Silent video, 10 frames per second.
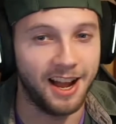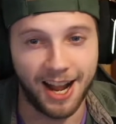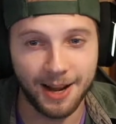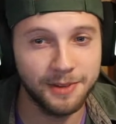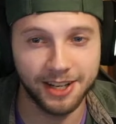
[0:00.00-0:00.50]

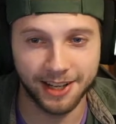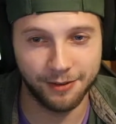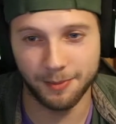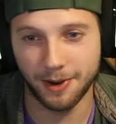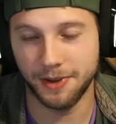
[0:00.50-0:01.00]
I'm gonna give
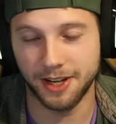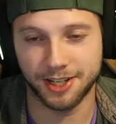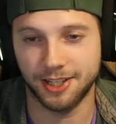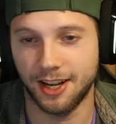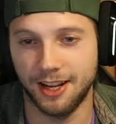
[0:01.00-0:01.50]
it my best
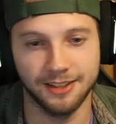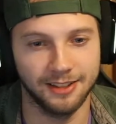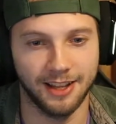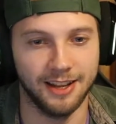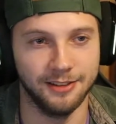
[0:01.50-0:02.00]
shot,
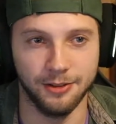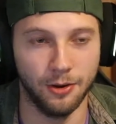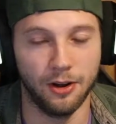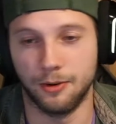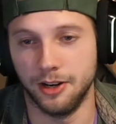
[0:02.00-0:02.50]
and you
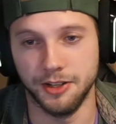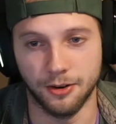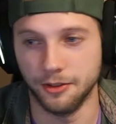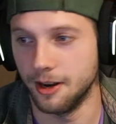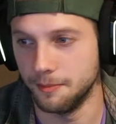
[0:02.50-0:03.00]
already know
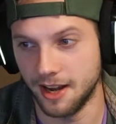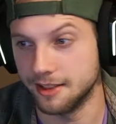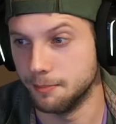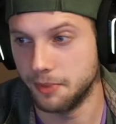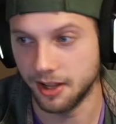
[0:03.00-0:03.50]
that I'm not
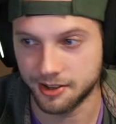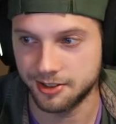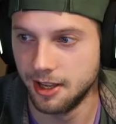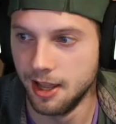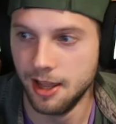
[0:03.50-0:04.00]
the
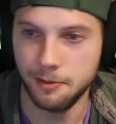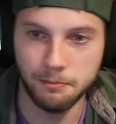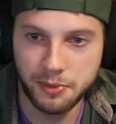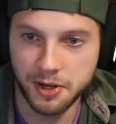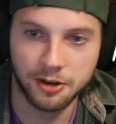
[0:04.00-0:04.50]
best
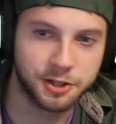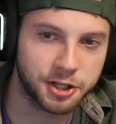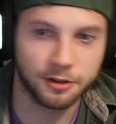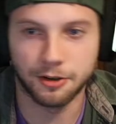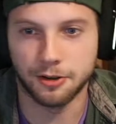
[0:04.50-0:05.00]
beer
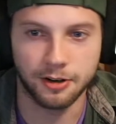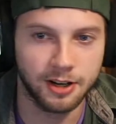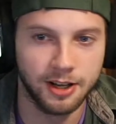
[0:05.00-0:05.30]
chugger